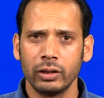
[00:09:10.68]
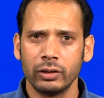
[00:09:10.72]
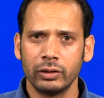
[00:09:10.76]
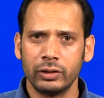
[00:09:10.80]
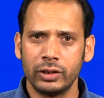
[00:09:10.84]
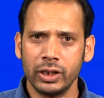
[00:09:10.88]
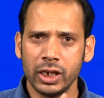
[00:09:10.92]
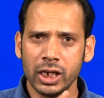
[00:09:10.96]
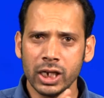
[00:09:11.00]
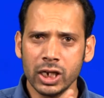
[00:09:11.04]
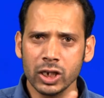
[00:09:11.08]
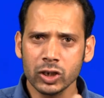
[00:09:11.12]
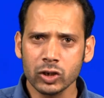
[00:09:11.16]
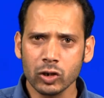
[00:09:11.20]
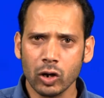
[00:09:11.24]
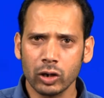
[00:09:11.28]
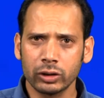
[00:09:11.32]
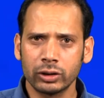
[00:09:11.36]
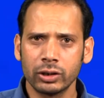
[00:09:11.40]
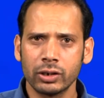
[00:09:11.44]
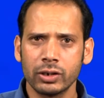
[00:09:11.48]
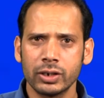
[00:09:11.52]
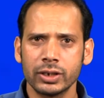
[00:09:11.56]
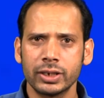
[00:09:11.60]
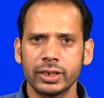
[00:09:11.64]
These
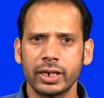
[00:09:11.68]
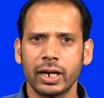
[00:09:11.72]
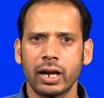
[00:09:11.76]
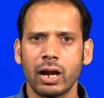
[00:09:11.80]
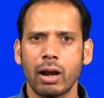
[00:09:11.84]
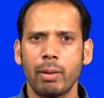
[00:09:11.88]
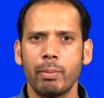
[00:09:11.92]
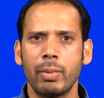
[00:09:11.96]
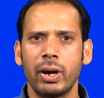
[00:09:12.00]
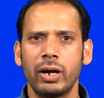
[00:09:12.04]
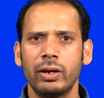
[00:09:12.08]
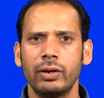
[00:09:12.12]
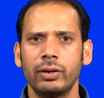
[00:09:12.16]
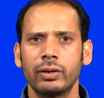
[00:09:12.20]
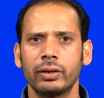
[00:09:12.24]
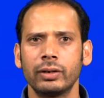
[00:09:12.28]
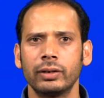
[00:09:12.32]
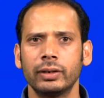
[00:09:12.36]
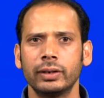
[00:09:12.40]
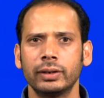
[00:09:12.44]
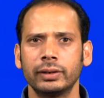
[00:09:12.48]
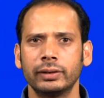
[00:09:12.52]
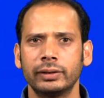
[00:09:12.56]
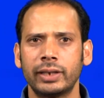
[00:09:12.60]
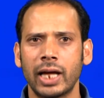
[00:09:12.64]
authors recommend
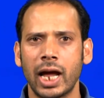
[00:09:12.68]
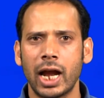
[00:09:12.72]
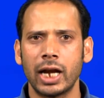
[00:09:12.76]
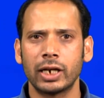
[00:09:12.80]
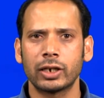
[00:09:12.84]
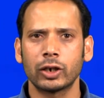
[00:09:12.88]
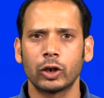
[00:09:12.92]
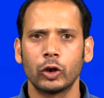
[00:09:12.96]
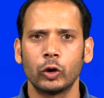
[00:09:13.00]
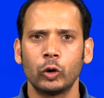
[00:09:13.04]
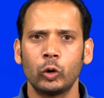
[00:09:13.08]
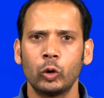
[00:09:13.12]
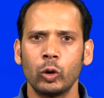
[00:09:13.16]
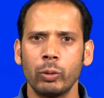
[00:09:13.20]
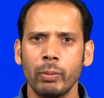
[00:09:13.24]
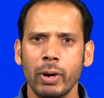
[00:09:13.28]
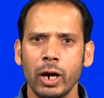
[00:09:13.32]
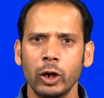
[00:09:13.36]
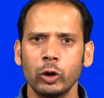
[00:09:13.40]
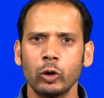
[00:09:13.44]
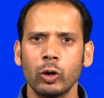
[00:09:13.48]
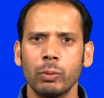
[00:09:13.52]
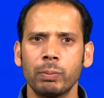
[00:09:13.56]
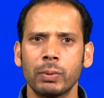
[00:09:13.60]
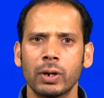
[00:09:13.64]
that
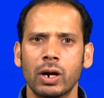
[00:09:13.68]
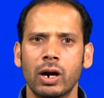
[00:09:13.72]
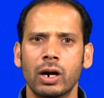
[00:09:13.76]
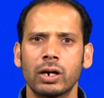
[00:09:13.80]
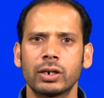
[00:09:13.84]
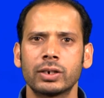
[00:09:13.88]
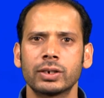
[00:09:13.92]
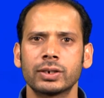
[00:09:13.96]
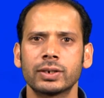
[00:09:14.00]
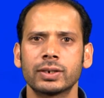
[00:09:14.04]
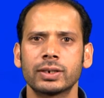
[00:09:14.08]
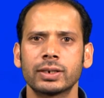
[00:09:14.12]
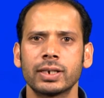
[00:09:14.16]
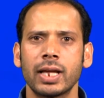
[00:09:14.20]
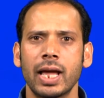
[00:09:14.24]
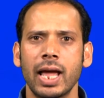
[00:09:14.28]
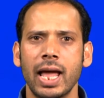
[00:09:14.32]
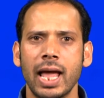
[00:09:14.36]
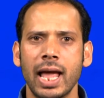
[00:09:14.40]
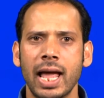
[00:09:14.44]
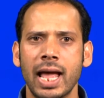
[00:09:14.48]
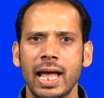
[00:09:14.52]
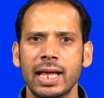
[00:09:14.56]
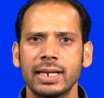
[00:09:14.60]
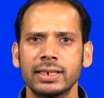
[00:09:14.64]
tomato plants
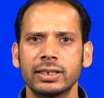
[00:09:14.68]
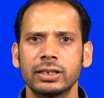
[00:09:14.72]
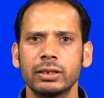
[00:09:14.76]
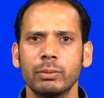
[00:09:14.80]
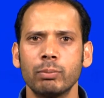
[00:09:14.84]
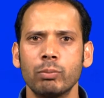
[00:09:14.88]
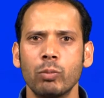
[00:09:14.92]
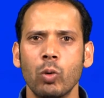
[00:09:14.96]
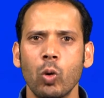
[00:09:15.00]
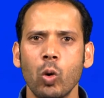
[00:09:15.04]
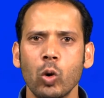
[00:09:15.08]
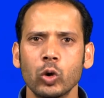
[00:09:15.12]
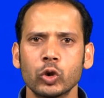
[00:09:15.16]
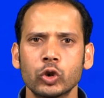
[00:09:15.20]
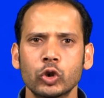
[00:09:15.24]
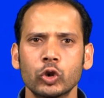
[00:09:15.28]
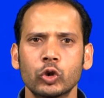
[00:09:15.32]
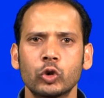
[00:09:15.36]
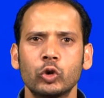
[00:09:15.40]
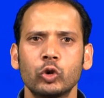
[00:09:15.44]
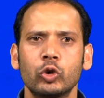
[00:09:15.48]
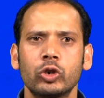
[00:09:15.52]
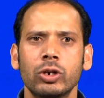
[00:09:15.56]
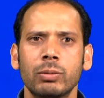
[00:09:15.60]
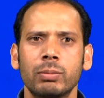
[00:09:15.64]
as the most
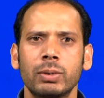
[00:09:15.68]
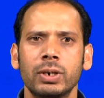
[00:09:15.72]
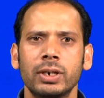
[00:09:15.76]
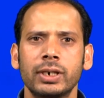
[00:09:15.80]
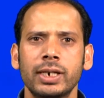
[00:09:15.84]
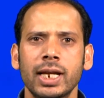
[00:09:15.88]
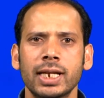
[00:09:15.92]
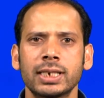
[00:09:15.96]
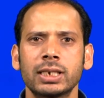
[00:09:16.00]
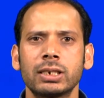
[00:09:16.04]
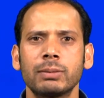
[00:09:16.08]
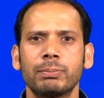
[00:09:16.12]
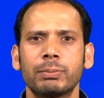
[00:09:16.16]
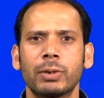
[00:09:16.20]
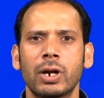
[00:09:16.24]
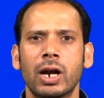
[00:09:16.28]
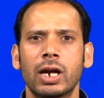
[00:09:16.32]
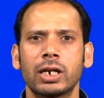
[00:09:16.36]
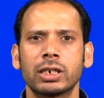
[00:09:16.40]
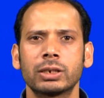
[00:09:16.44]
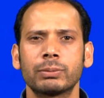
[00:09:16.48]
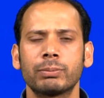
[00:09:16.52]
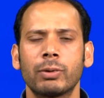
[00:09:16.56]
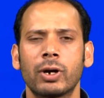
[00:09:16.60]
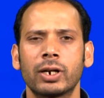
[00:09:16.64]
suitable test
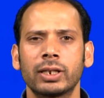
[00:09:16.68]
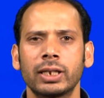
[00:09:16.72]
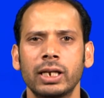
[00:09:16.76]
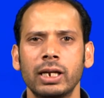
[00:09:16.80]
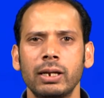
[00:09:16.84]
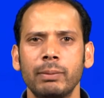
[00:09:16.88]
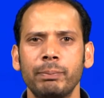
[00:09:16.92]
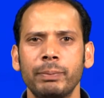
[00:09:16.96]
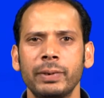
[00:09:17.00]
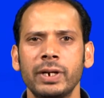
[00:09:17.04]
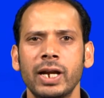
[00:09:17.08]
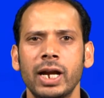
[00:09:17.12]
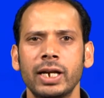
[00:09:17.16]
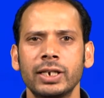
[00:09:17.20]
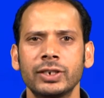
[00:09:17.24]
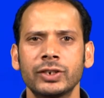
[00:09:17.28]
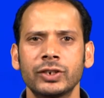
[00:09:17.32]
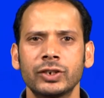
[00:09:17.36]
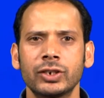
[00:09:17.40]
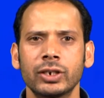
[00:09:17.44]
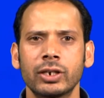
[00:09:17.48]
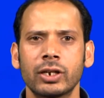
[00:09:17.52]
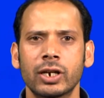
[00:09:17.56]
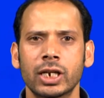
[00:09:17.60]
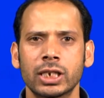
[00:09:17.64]
plants for the
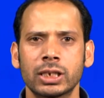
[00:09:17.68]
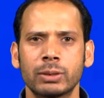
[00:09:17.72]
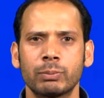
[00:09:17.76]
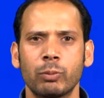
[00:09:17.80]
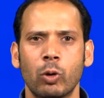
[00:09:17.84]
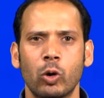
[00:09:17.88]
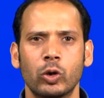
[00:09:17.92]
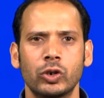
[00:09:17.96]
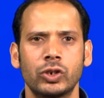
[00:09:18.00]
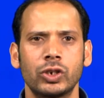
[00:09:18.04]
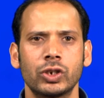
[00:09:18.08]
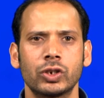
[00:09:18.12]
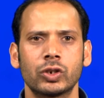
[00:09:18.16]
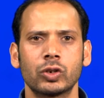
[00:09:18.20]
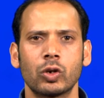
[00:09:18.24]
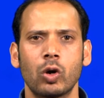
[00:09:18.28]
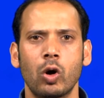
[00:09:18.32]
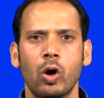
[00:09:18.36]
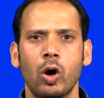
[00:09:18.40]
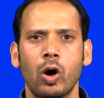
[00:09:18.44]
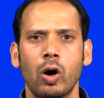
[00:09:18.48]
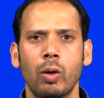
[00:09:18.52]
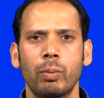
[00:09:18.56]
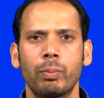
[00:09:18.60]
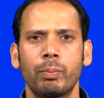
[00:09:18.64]
epinastic responses
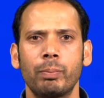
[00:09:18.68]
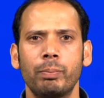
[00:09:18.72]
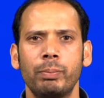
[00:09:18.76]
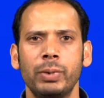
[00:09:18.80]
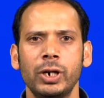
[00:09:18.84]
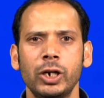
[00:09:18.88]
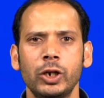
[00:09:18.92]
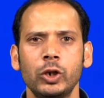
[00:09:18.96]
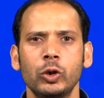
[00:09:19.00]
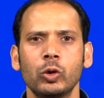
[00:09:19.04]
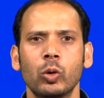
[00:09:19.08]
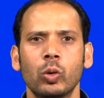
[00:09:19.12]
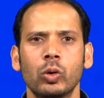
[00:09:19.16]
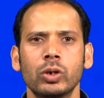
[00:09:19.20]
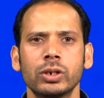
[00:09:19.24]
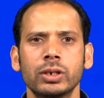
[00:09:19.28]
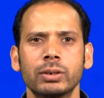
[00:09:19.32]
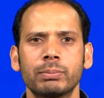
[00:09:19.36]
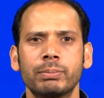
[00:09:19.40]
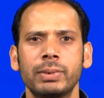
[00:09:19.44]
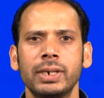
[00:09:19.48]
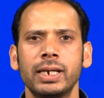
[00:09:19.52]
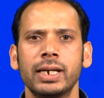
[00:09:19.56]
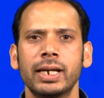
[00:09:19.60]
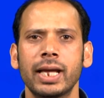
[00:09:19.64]
of petioles
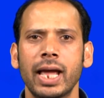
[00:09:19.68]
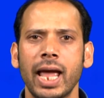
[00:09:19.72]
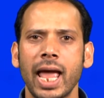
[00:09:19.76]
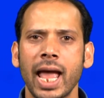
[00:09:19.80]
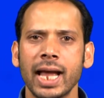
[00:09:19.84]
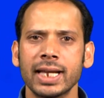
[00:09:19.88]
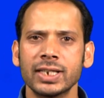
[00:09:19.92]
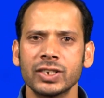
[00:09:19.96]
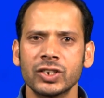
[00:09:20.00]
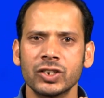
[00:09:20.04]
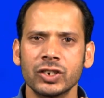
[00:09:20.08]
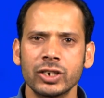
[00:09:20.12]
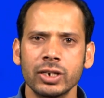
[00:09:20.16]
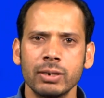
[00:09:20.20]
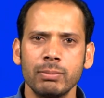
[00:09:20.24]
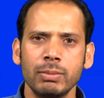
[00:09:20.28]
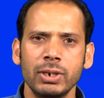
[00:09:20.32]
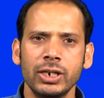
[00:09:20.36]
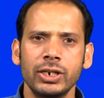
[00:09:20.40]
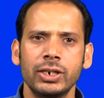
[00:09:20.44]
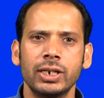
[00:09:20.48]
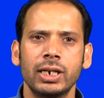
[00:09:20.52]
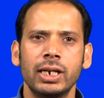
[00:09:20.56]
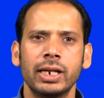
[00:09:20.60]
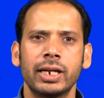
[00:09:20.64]
being
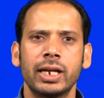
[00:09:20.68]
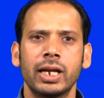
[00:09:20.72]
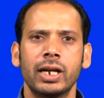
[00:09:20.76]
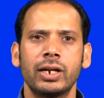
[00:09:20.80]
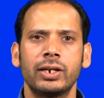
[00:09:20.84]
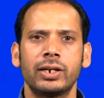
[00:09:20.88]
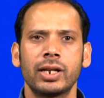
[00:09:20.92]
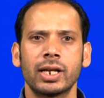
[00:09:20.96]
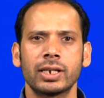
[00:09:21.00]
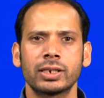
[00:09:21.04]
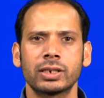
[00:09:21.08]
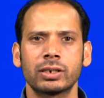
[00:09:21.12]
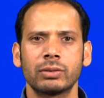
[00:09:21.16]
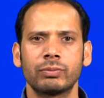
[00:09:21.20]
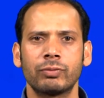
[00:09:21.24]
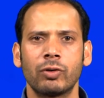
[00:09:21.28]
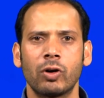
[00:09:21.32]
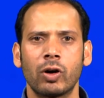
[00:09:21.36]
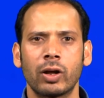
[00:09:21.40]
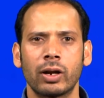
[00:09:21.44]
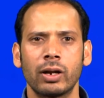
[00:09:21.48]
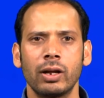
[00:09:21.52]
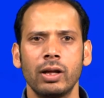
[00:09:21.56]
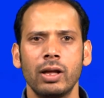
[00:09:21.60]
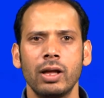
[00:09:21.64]
extremely delicate test
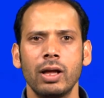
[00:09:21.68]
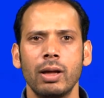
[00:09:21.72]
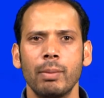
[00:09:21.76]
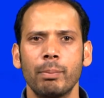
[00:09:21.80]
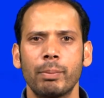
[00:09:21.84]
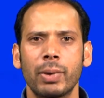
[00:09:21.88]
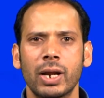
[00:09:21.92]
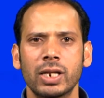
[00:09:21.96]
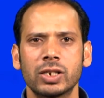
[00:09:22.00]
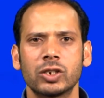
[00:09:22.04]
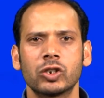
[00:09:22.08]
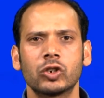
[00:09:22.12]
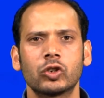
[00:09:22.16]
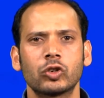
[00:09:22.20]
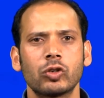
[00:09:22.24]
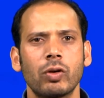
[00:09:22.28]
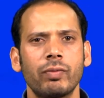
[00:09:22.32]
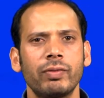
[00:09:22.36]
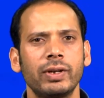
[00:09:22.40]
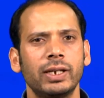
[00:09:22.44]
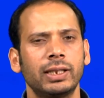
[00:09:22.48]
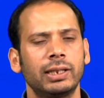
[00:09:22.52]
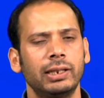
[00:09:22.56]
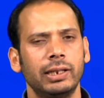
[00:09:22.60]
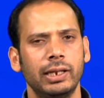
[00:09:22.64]
for presence of
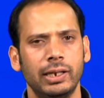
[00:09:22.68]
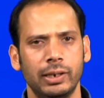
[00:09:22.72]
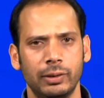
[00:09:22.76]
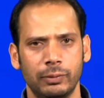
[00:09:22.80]
ethylene.